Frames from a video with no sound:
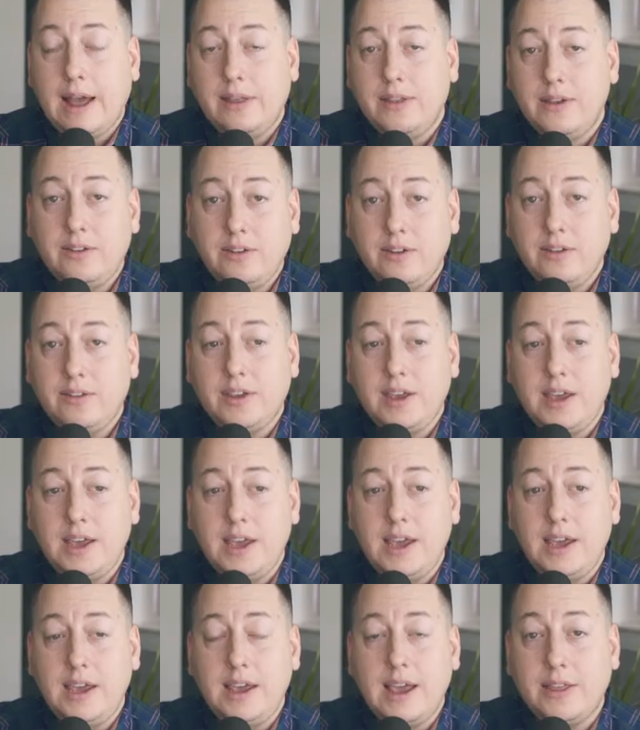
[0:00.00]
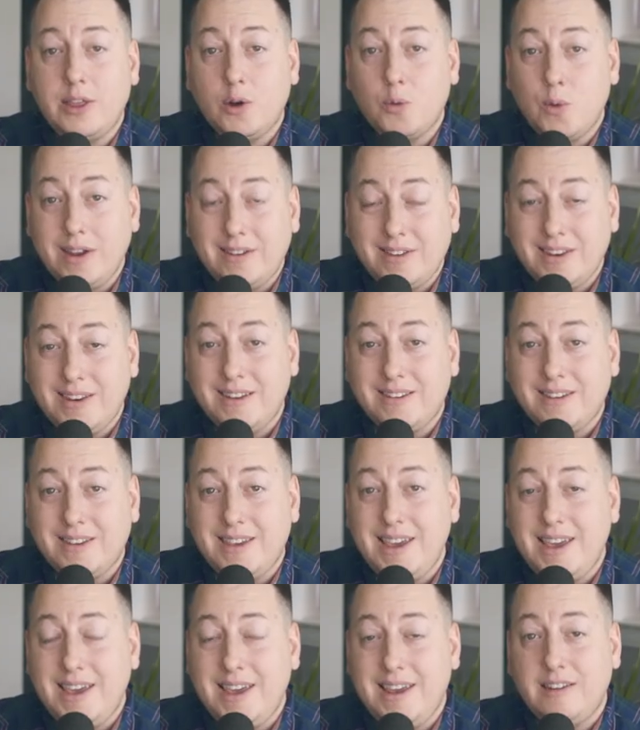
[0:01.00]
Now, this is key. And the reason it's
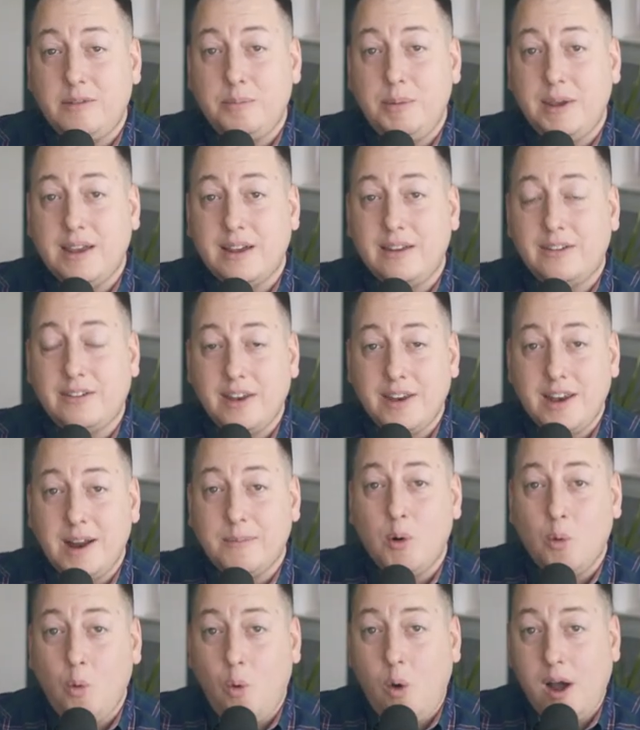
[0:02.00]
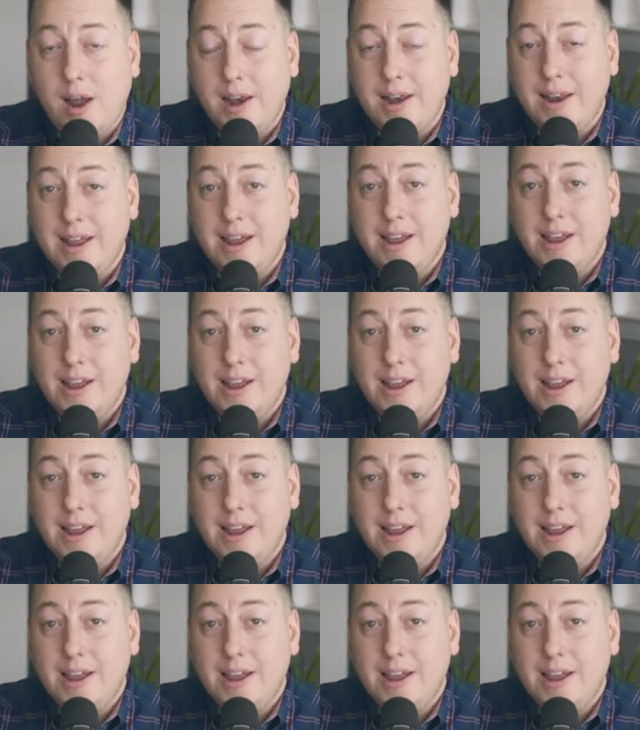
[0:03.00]
key is because number one,